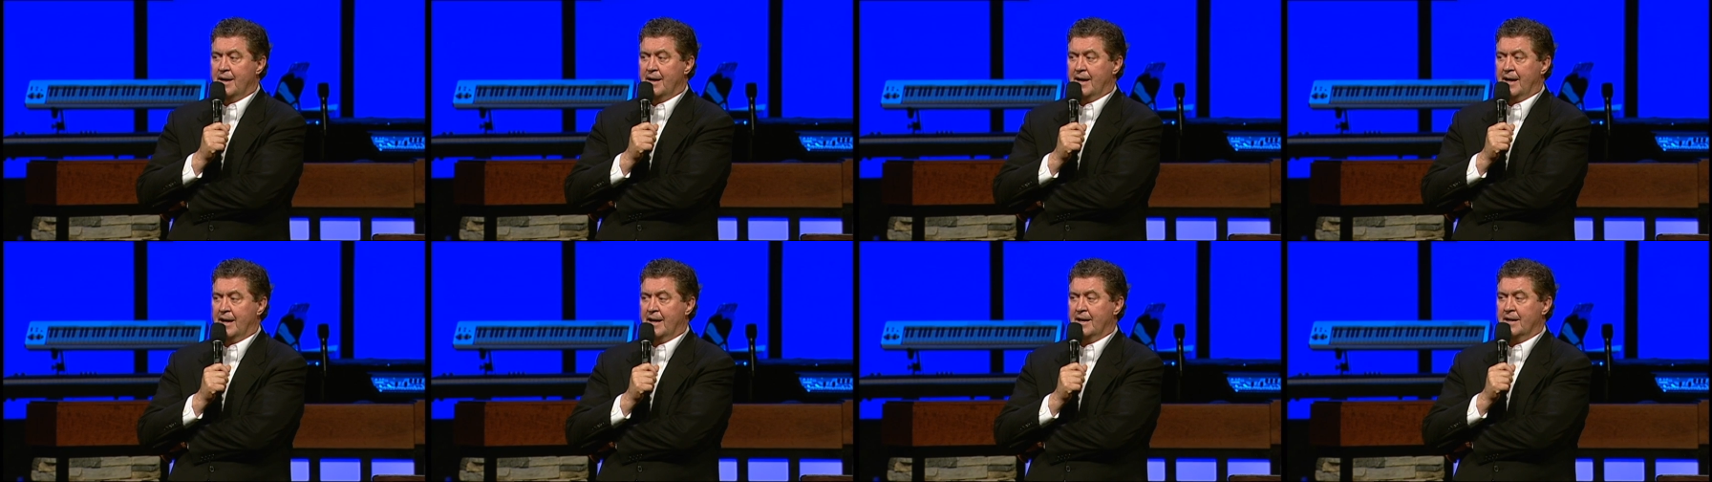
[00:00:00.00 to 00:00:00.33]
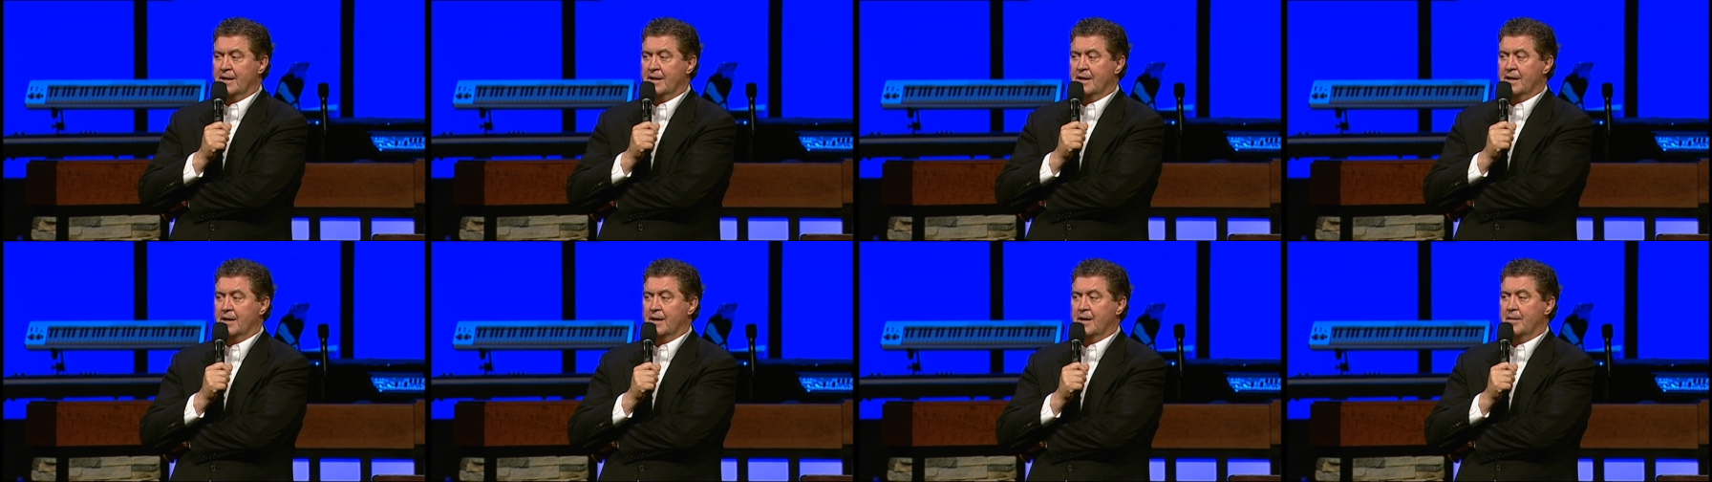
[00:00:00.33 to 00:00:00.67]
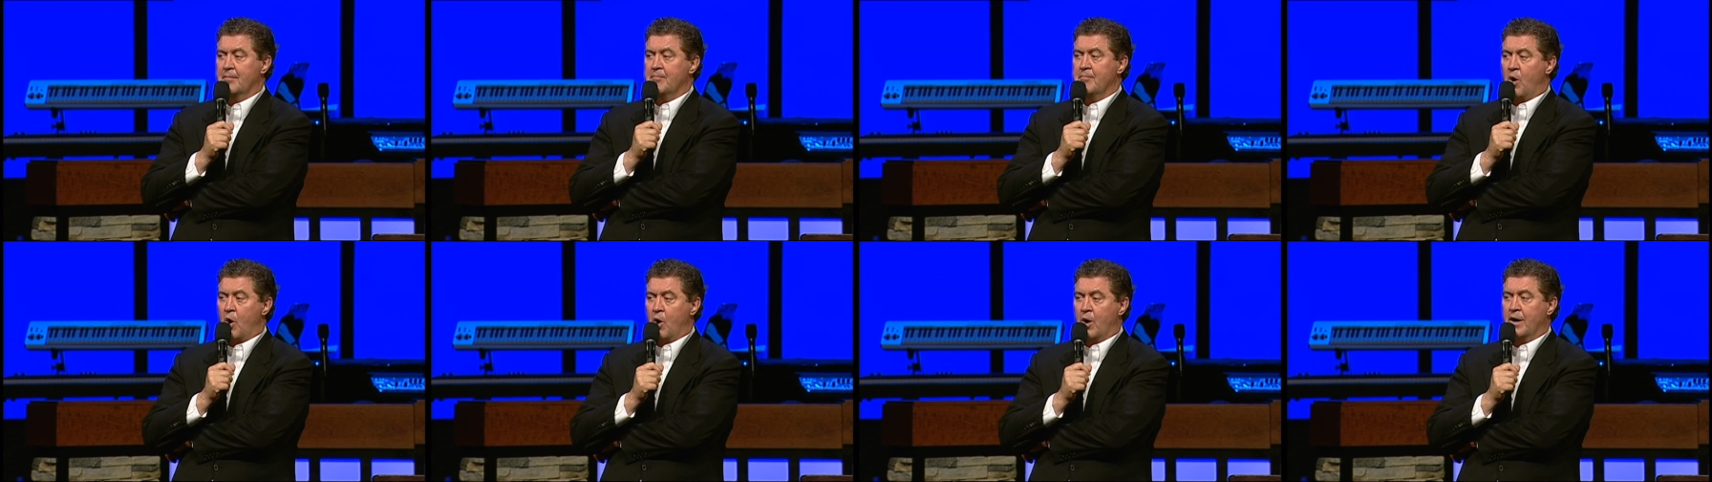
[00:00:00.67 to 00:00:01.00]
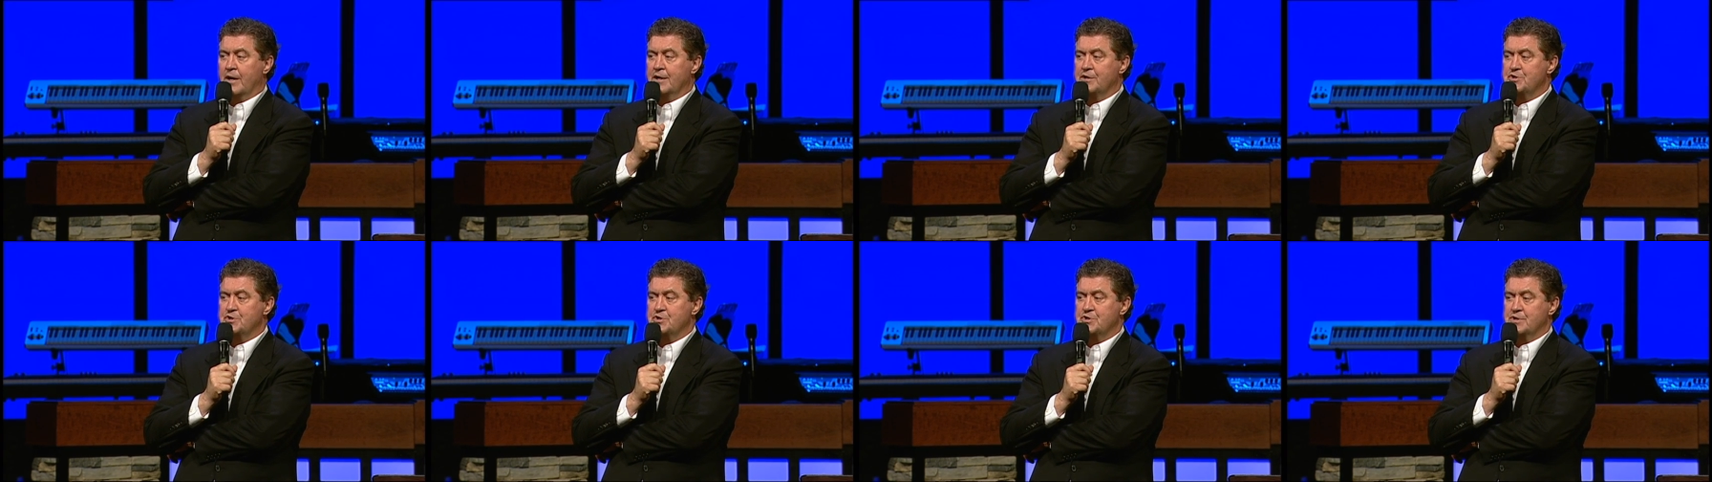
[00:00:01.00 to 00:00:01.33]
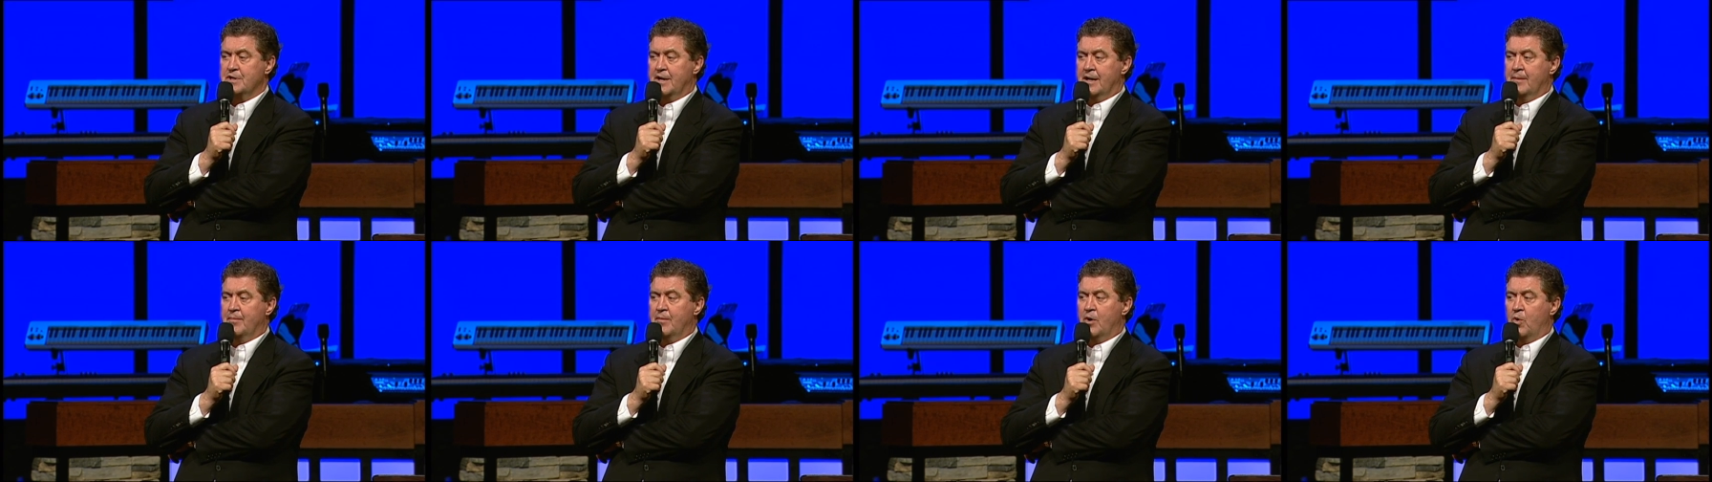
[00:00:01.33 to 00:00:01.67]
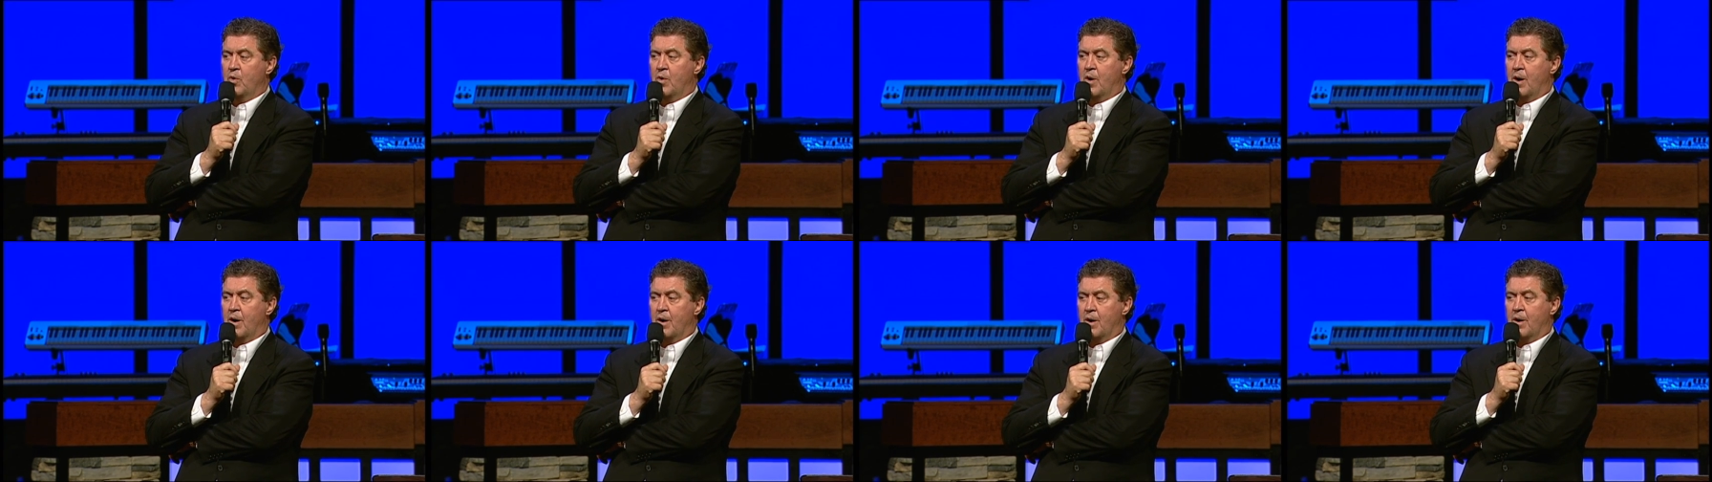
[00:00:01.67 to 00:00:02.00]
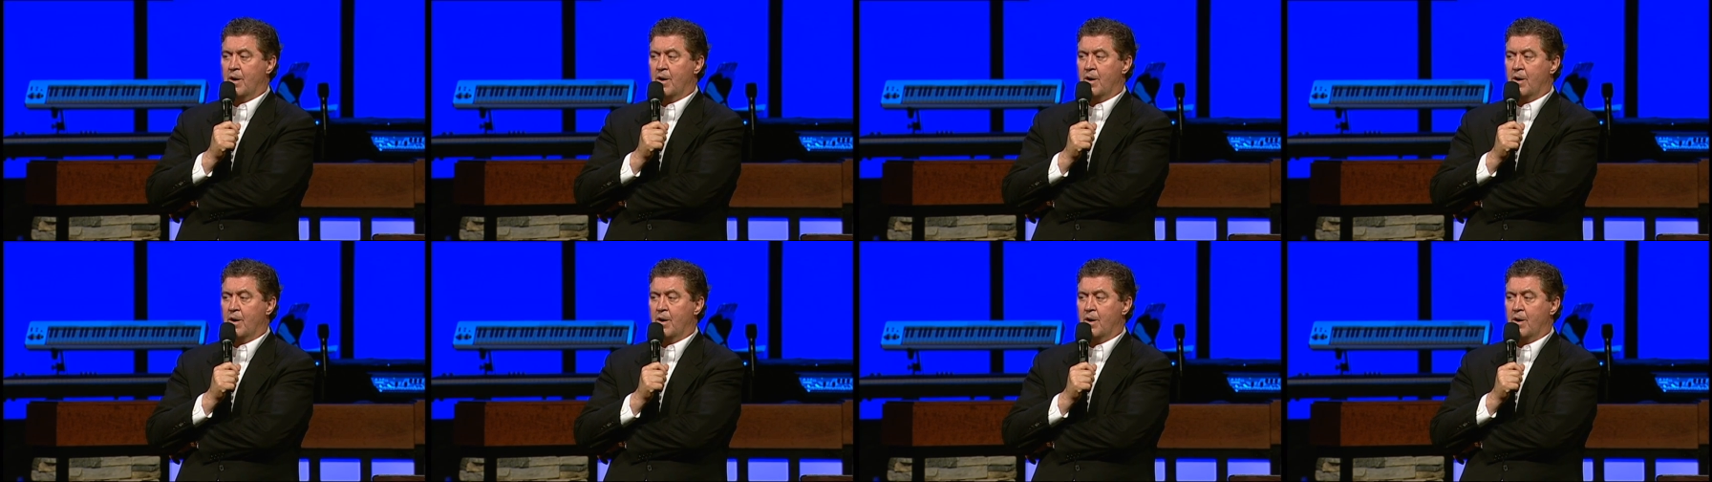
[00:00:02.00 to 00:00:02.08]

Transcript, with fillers: in Morris, M O R